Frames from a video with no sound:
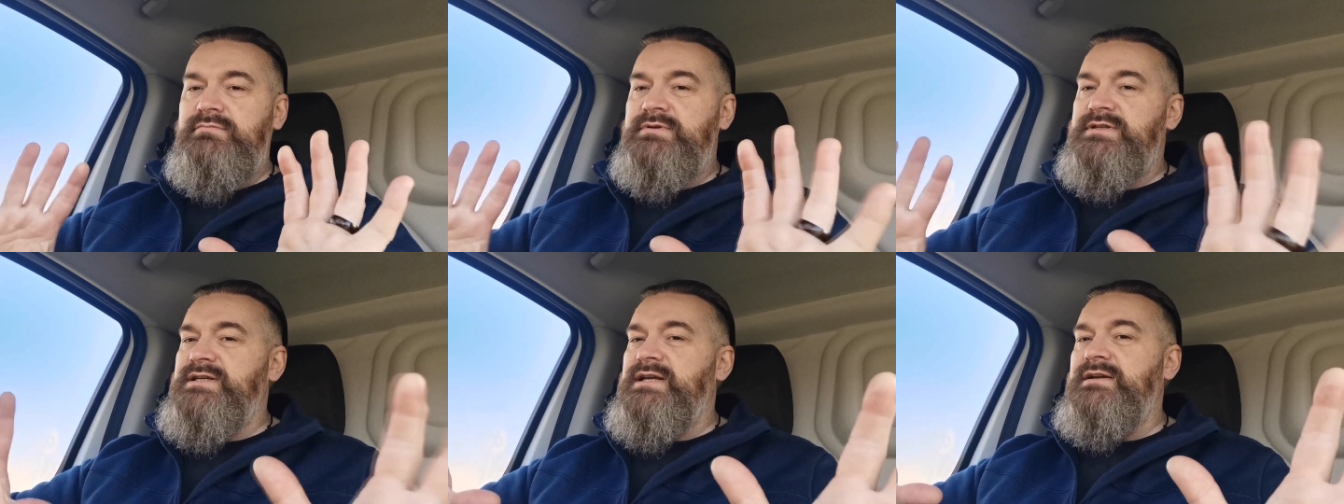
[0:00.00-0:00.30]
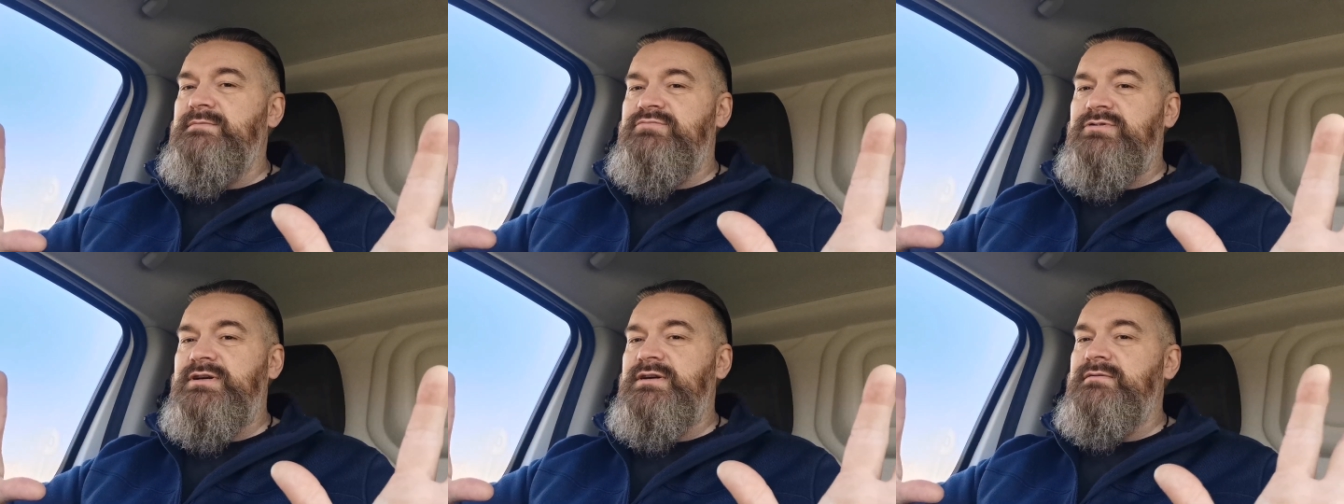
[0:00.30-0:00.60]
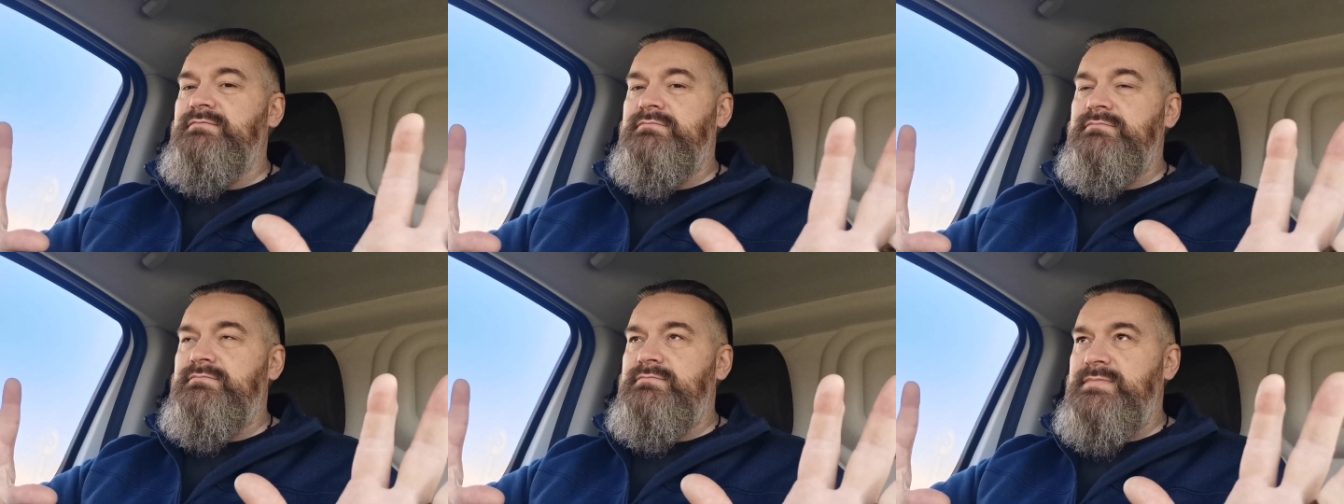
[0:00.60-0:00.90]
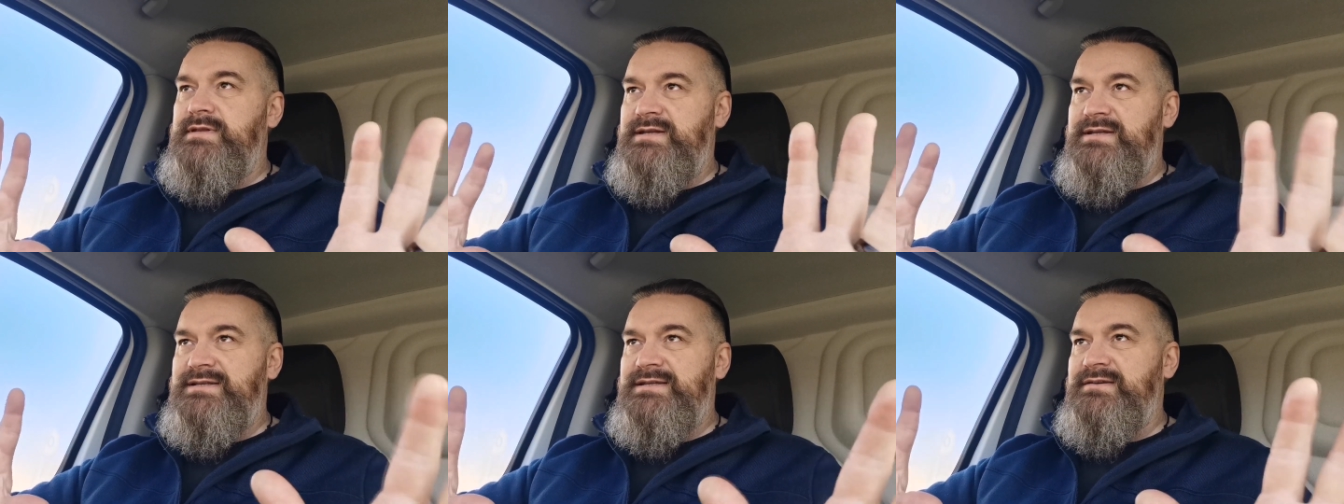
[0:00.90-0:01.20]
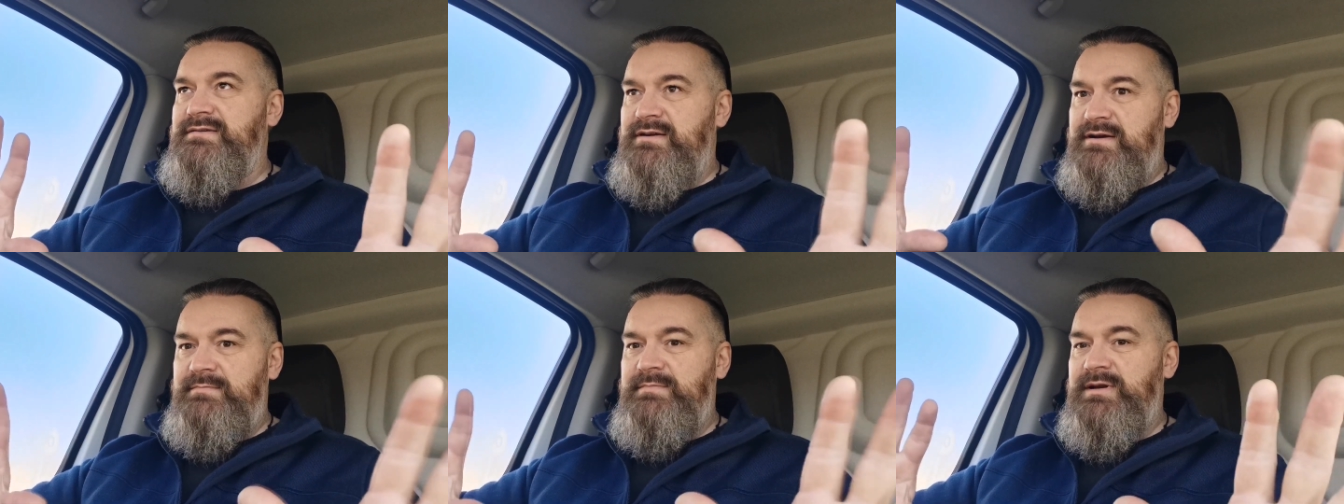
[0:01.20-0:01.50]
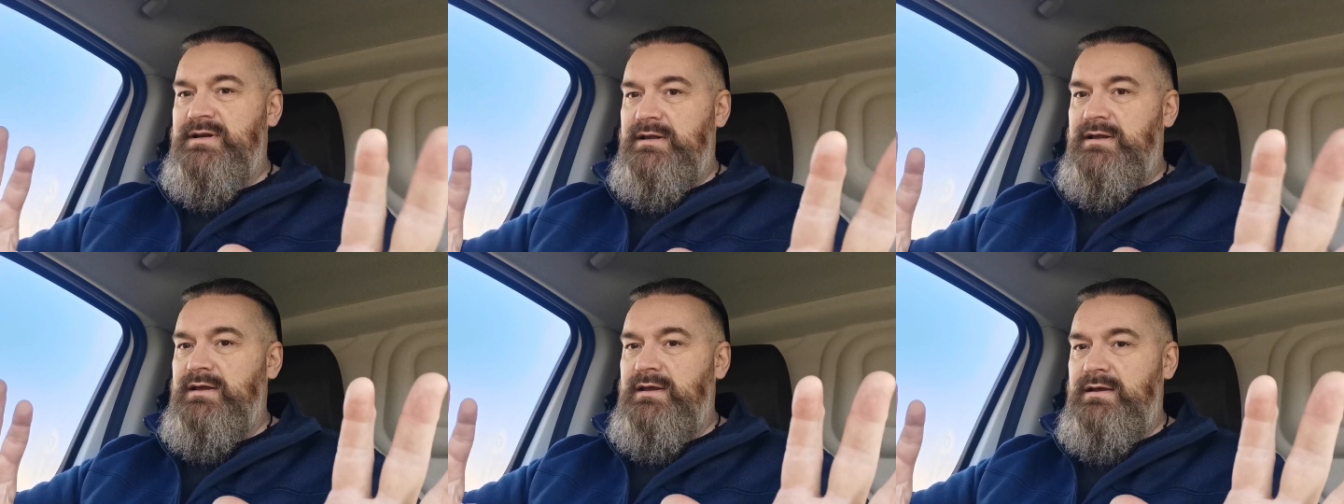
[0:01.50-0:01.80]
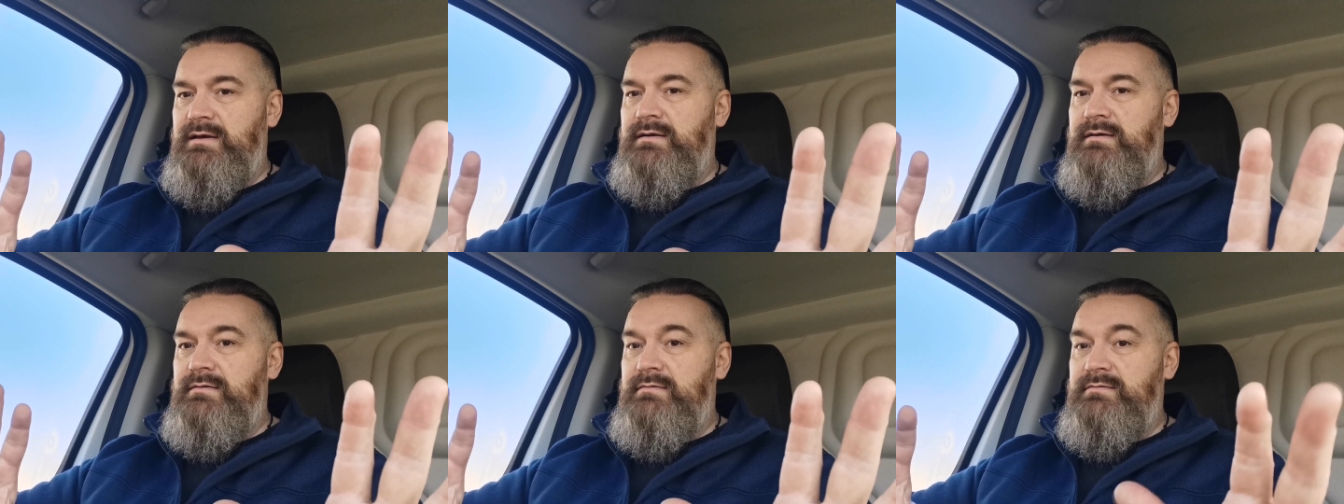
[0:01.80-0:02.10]
celebrate this time of the
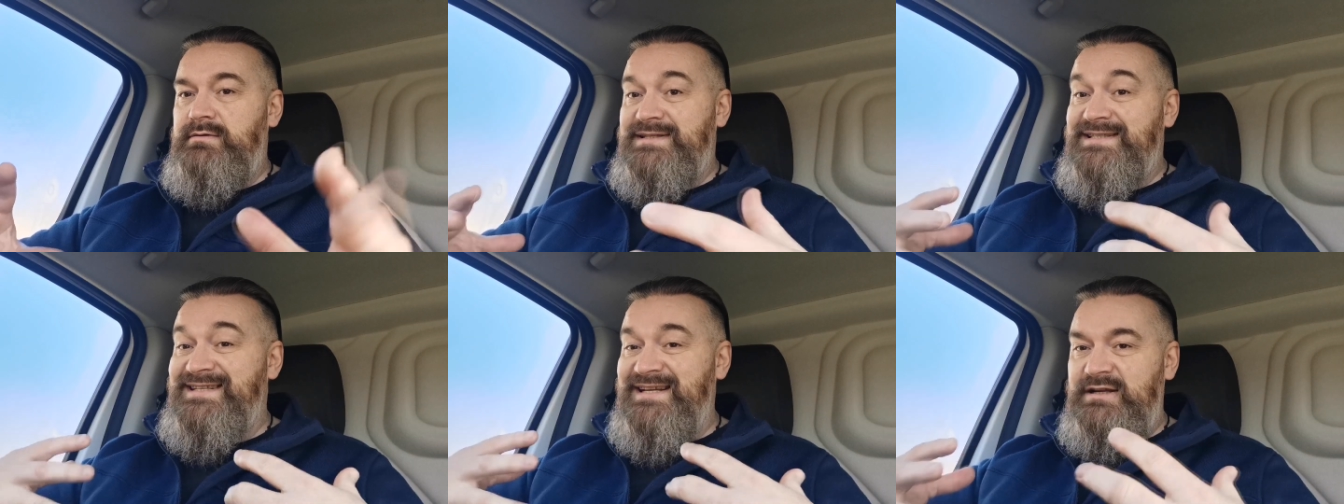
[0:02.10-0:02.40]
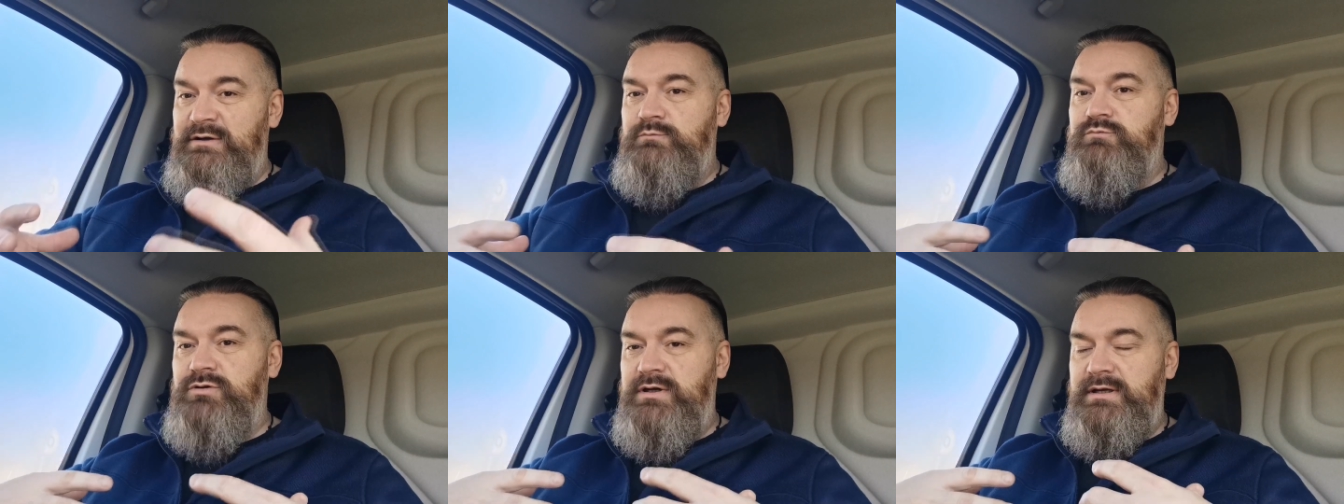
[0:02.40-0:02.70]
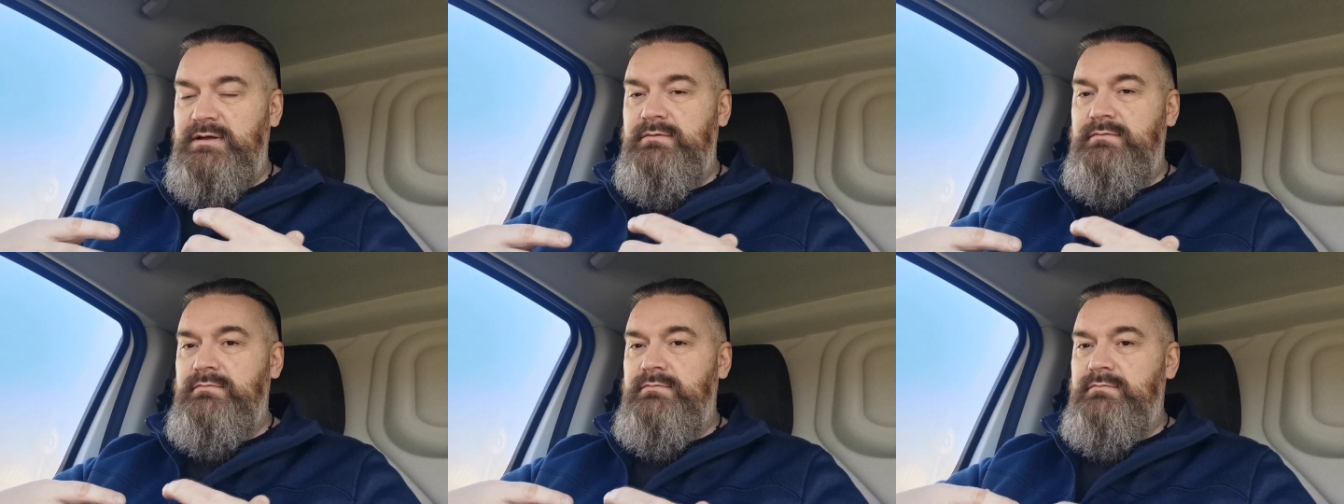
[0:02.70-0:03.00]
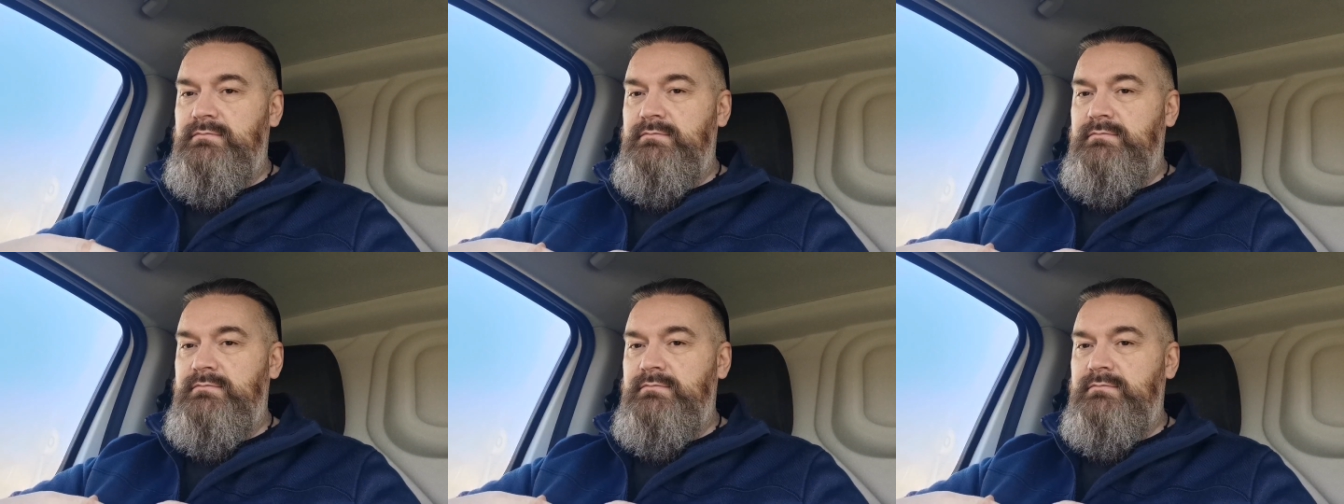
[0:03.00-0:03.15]
year or celebrate